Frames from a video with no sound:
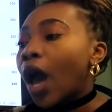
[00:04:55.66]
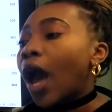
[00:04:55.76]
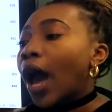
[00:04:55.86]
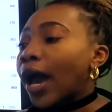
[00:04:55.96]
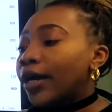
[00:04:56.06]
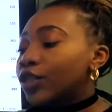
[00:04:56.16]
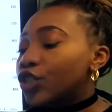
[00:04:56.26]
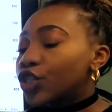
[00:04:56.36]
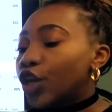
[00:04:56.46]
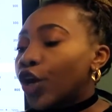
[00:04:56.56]
And
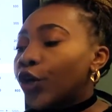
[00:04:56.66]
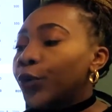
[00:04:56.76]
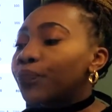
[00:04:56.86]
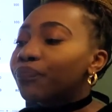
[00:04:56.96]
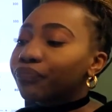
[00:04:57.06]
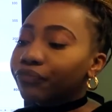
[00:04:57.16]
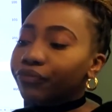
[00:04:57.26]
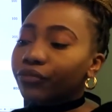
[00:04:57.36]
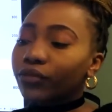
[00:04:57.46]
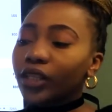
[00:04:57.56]
so
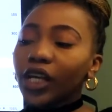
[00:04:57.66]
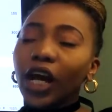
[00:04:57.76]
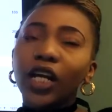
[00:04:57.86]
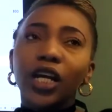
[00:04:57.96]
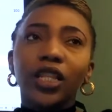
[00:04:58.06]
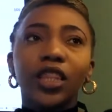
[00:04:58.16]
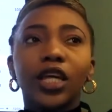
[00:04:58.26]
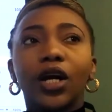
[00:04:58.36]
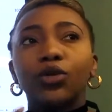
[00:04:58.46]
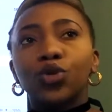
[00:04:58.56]
Another thing
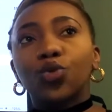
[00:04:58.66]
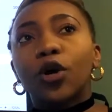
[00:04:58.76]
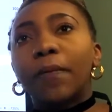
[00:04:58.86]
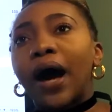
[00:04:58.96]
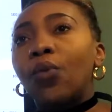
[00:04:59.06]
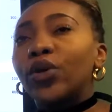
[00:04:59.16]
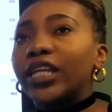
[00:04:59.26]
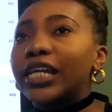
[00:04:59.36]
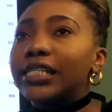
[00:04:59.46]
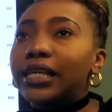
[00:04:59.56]
I'll talk about with
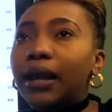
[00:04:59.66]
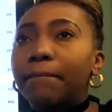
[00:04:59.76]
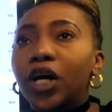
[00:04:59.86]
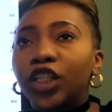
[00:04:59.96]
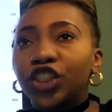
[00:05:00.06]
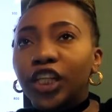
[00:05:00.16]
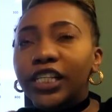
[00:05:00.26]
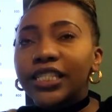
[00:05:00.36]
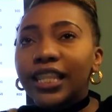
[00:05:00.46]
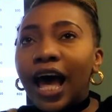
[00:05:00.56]
intake margin
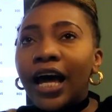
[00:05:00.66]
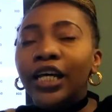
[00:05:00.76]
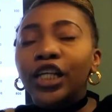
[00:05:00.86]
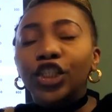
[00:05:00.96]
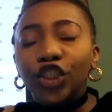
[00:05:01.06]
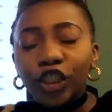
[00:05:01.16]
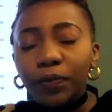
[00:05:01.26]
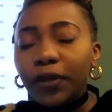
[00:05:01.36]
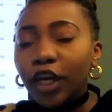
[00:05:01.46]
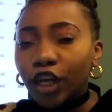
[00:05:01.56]
is that just
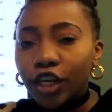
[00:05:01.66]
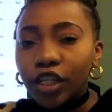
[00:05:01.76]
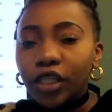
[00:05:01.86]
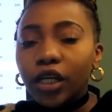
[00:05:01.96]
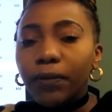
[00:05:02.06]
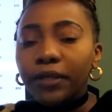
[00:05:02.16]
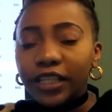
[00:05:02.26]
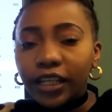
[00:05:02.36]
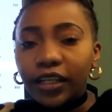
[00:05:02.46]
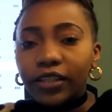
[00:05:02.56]
because a
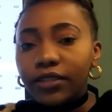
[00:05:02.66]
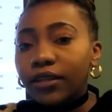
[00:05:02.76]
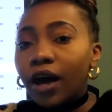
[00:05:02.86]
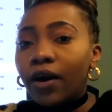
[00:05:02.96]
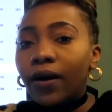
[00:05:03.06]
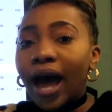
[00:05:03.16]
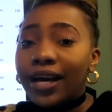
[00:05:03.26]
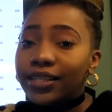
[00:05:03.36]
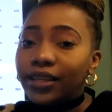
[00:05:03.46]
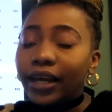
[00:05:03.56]
particular style
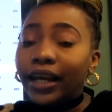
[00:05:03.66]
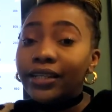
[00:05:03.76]
has a